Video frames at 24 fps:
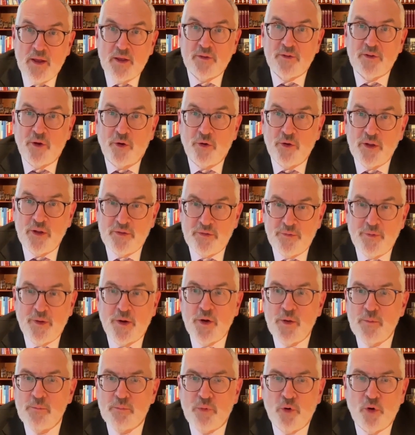So it's
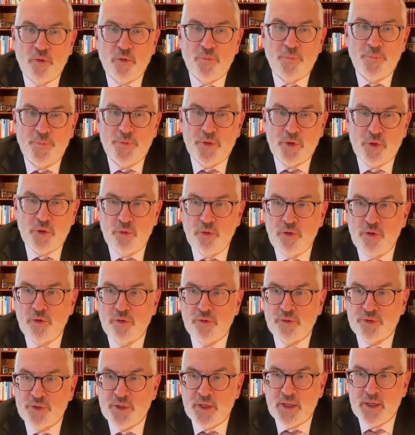very important to
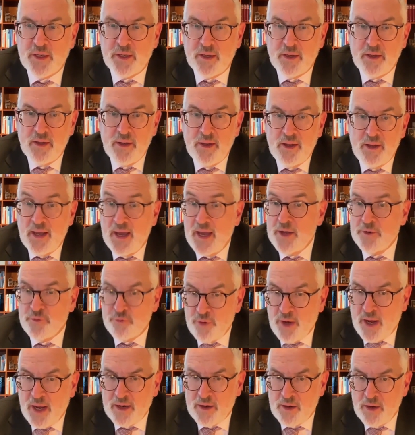use a
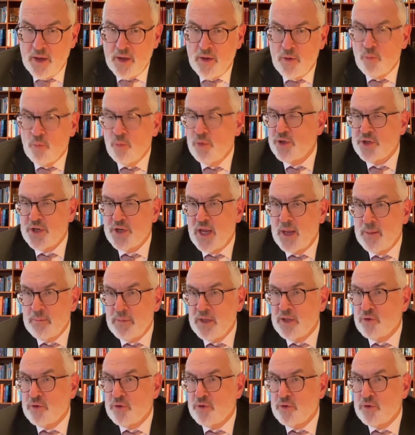drug which can be